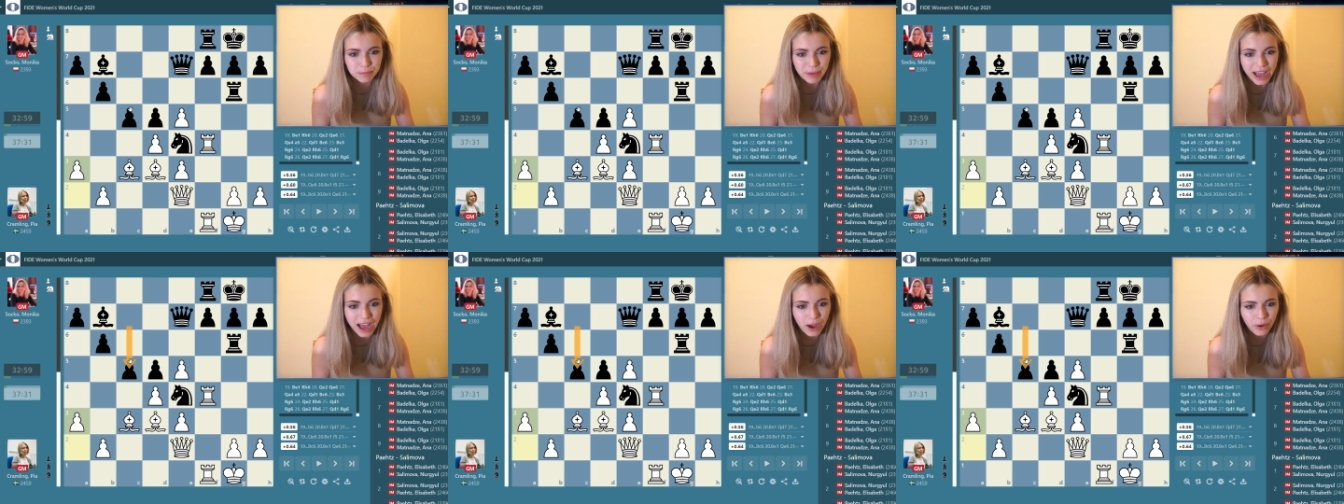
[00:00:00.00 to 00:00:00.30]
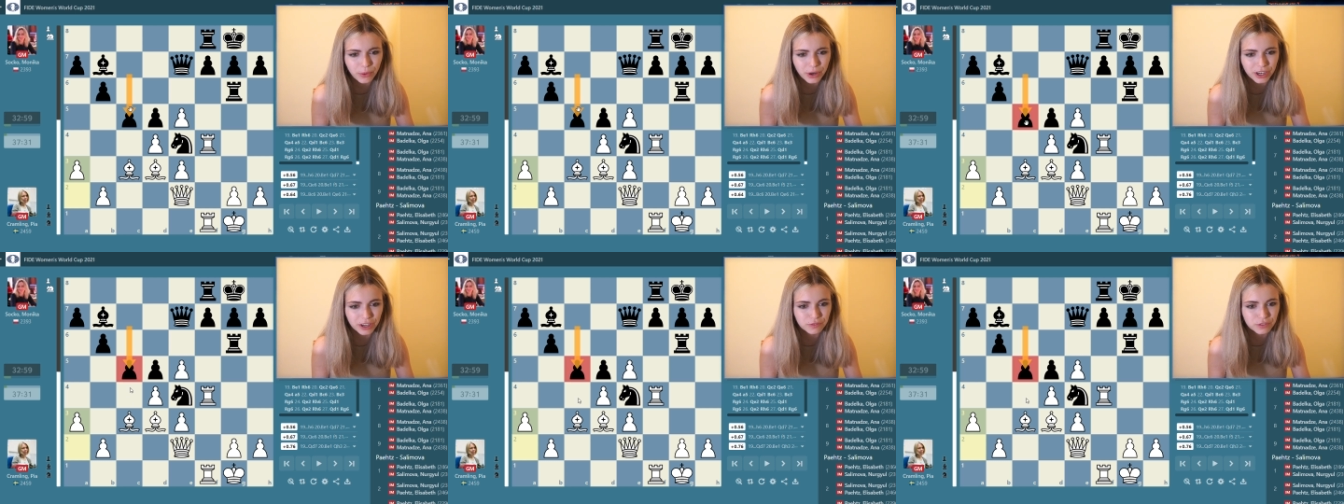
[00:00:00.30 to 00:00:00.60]

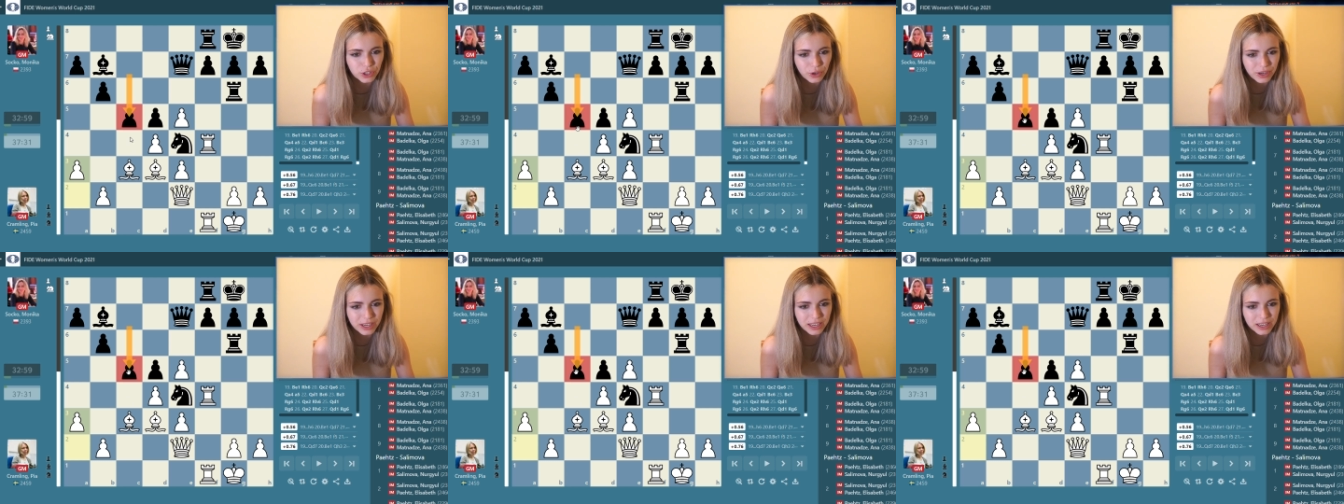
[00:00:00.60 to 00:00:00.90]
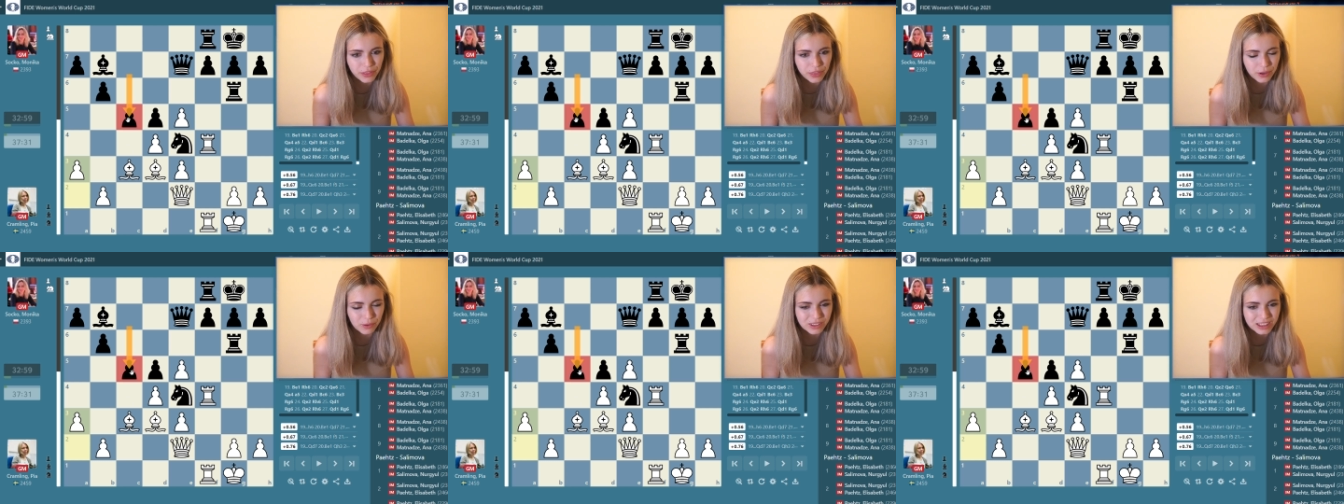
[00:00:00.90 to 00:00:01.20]
power of doing
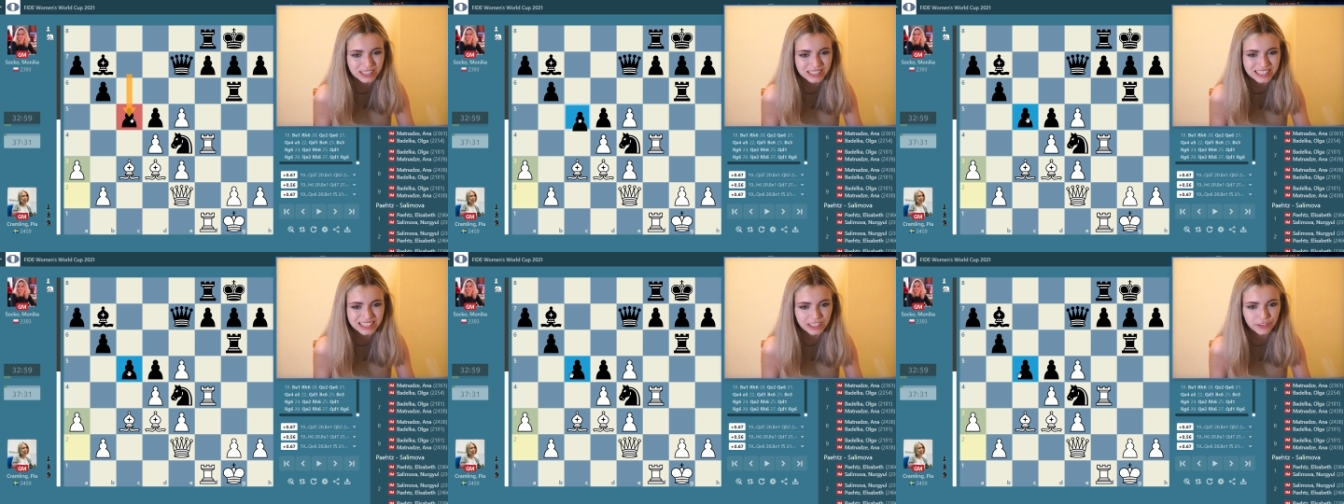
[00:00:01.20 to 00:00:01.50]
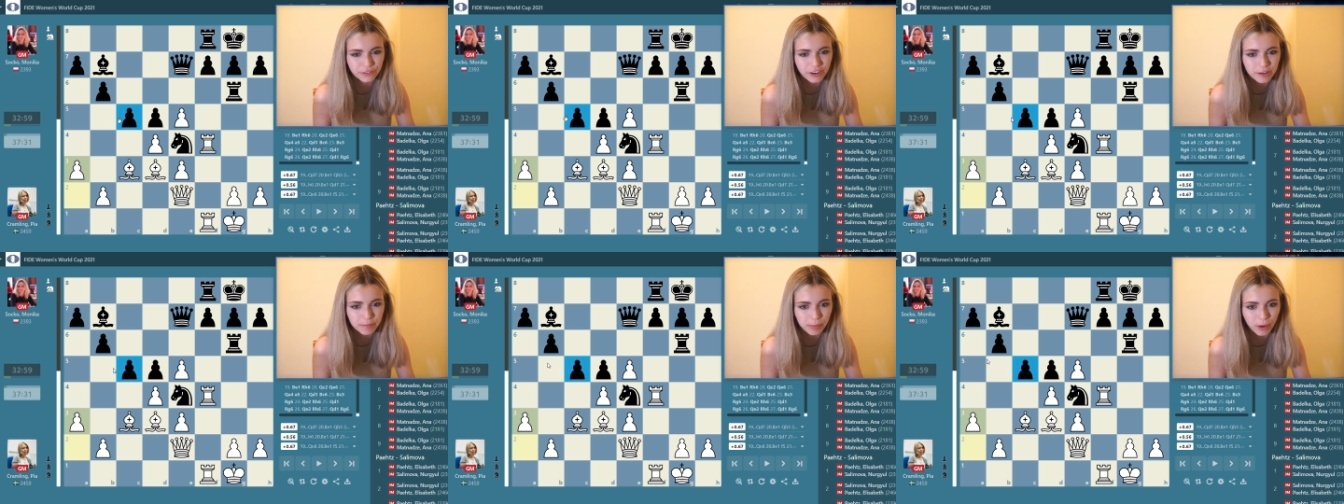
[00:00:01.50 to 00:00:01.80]
anything with the
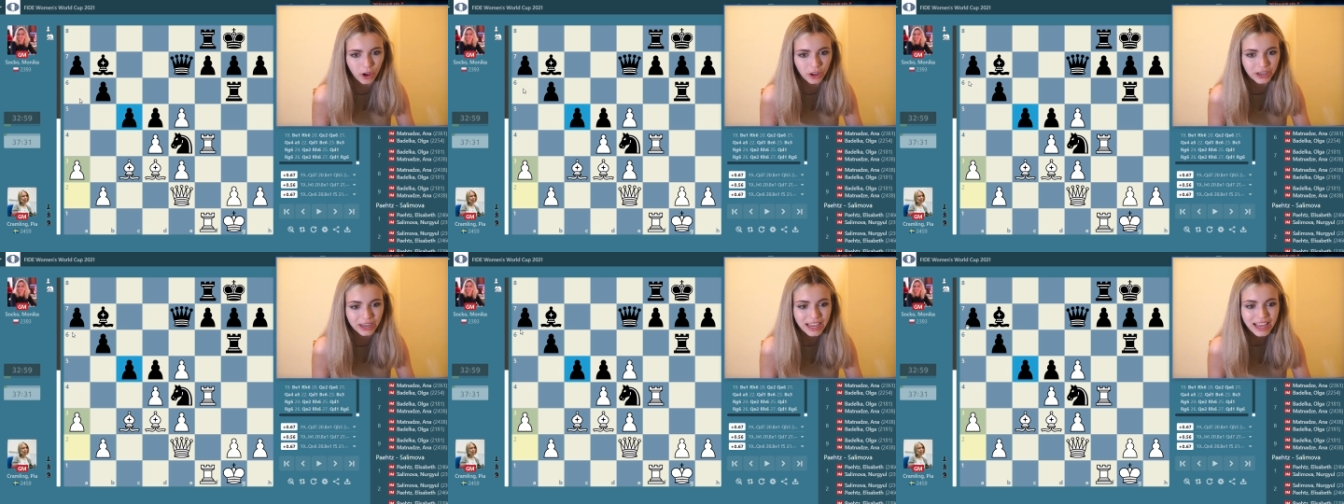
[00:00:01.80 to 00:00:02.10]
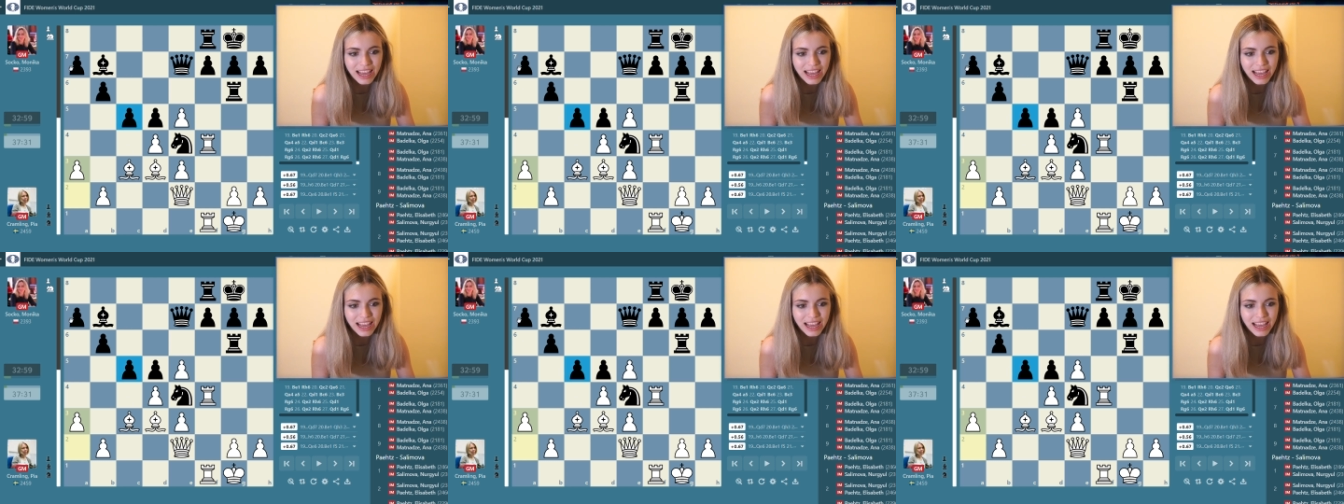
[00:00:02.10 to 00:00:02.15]
c5 pawn.